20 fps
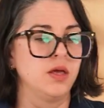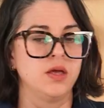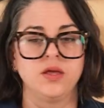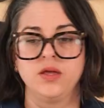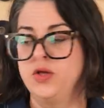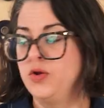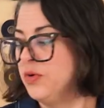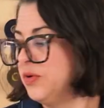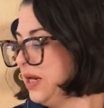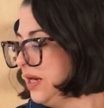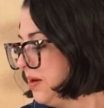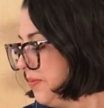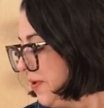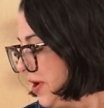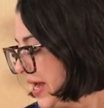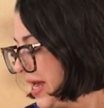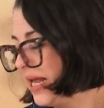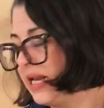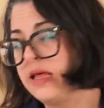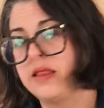you don't need to
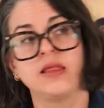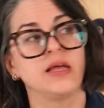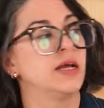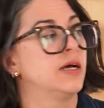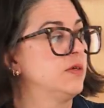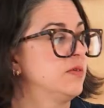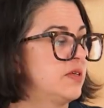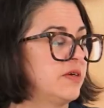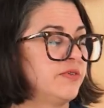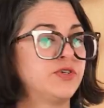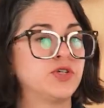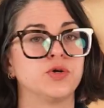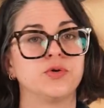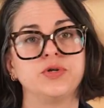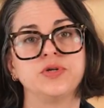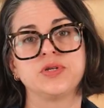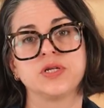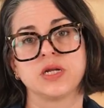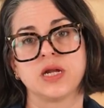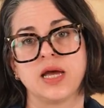buy anything else I've shown
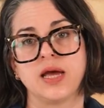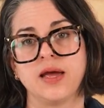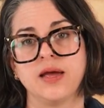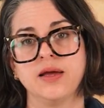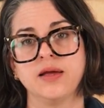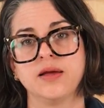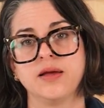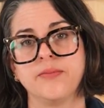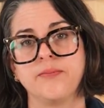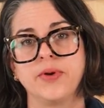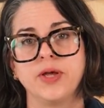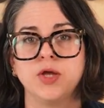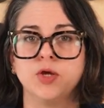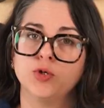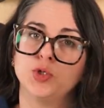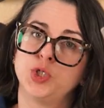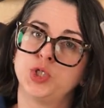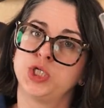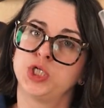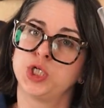you today, but
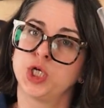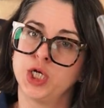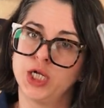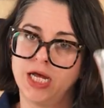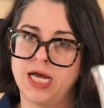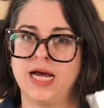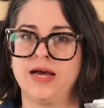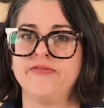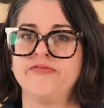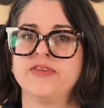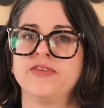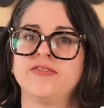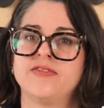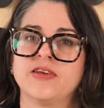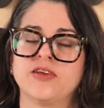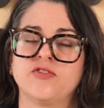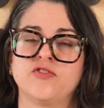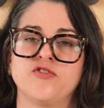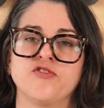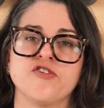you should have this
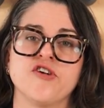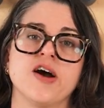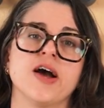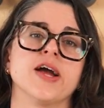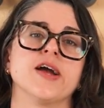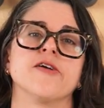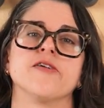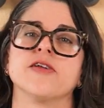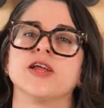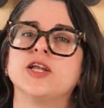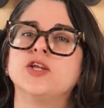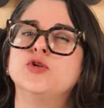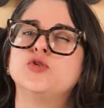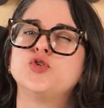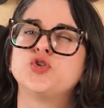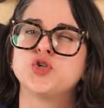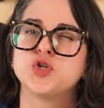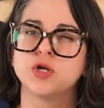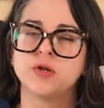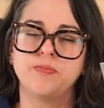next to your iron, and you
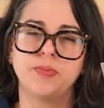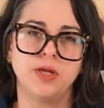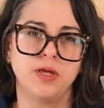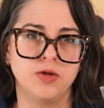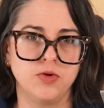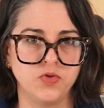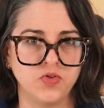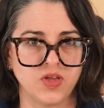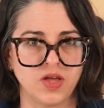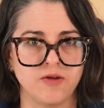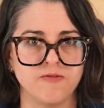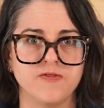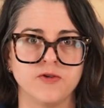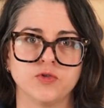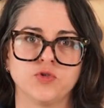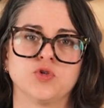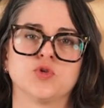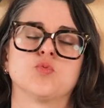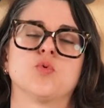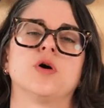should be using
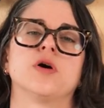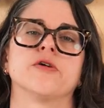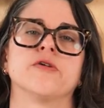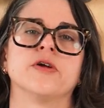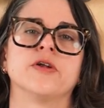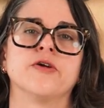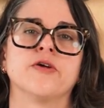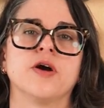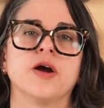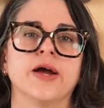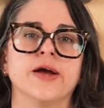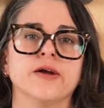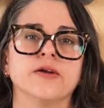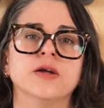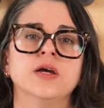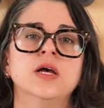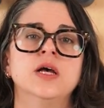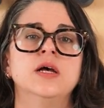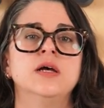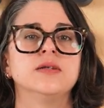filtered water in your
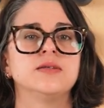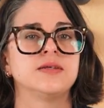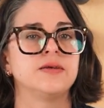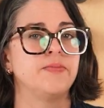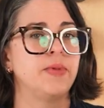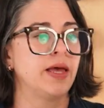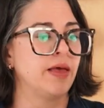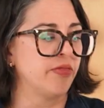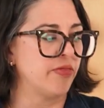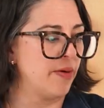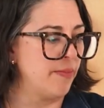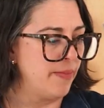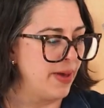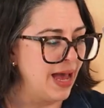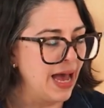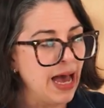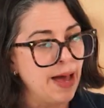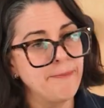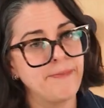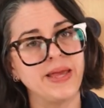iron to make them
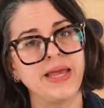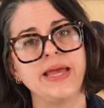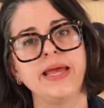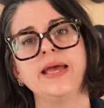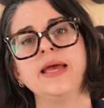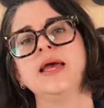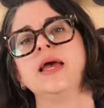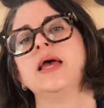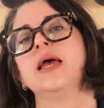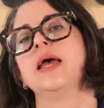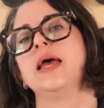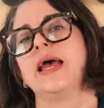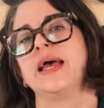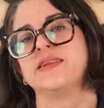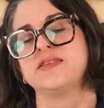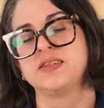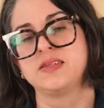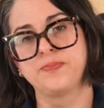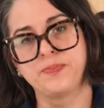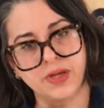happy
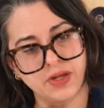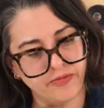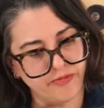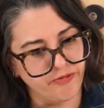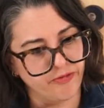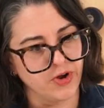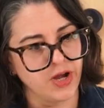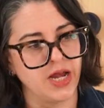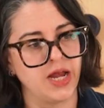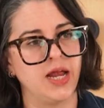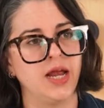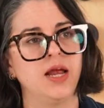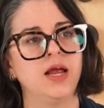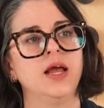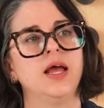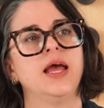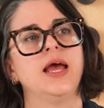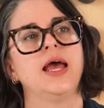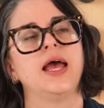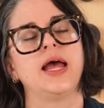and spit-free
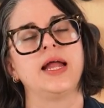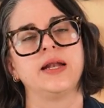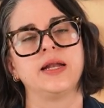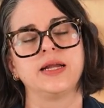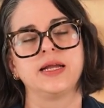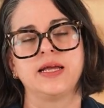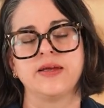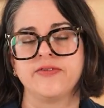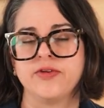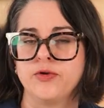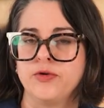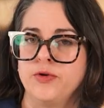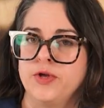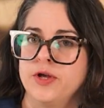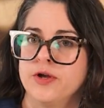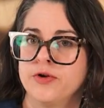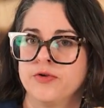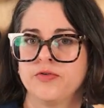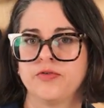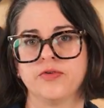and give you
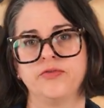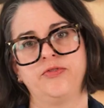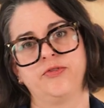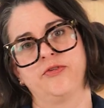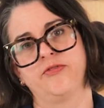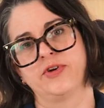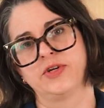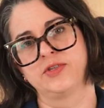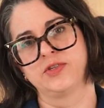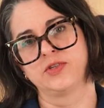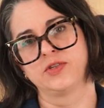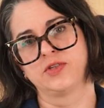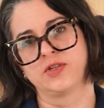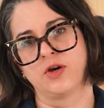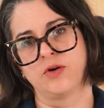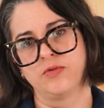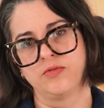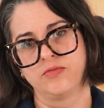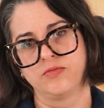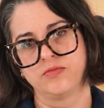years of service.
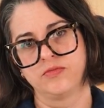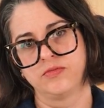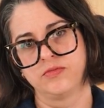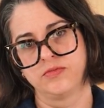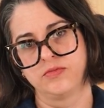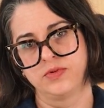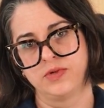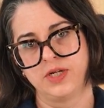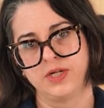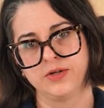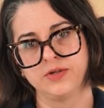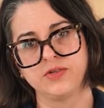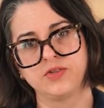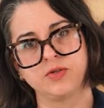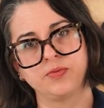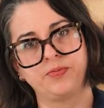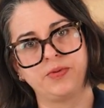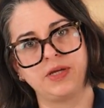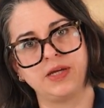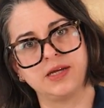So here's
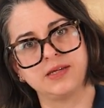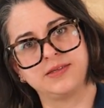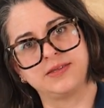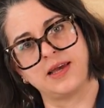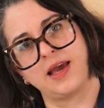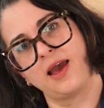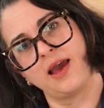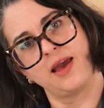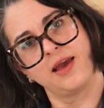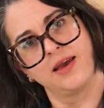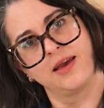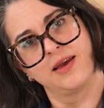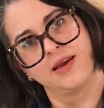your PSA